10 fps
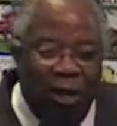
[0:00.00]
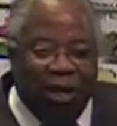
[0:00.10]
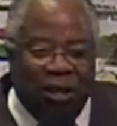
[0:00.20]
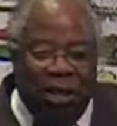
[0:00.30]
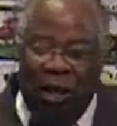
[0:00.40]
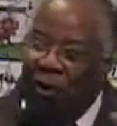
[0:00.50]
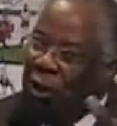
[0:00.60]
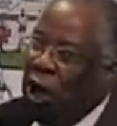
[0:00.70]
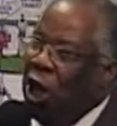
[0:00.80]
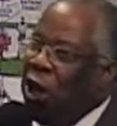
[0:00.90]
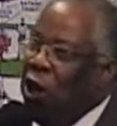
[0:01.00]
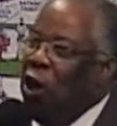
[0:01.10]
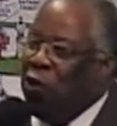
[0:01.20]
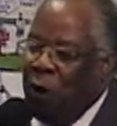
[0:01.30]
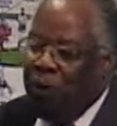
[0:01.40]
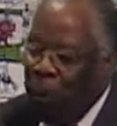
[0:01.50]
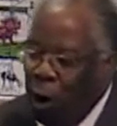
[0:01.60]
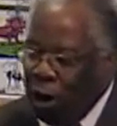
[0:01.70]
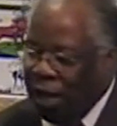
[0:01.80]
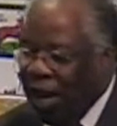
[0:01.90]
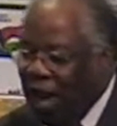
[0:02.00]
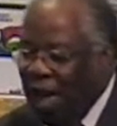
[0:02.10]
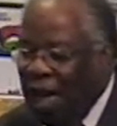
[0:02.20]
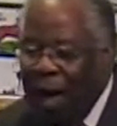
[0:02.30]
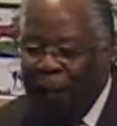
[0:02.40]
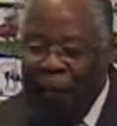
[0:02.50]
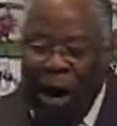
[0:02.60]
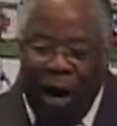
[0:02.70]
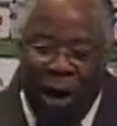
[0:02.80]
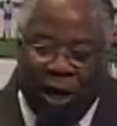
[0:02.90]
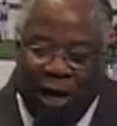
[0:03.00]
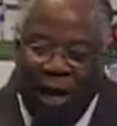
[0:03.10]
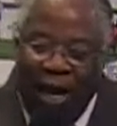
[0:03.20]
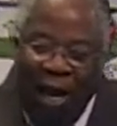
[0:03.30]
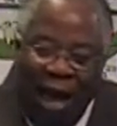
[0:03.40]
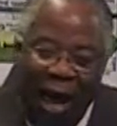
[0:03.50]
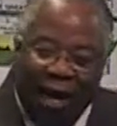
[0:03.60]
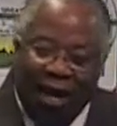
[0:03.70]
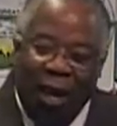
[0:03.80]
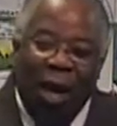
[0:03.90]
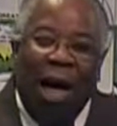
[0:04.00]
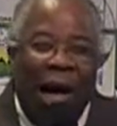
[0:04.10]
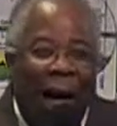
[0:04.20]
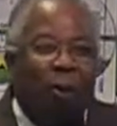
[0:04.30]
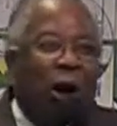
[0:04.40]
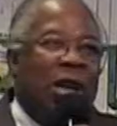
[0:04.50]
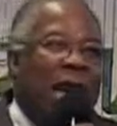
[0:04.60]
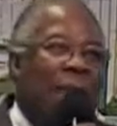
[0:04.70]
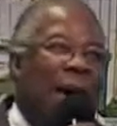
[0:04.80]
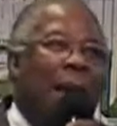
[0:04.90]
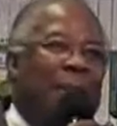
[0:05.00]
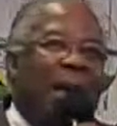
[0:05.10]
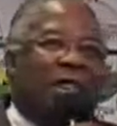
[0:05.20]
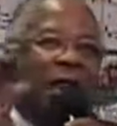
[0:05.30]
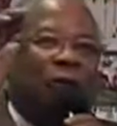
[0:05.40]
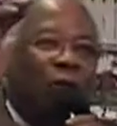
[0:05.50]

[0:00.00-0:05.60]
This is the good news report yeah. I'm bringing you tonight. Amen. I'm going to get my blessing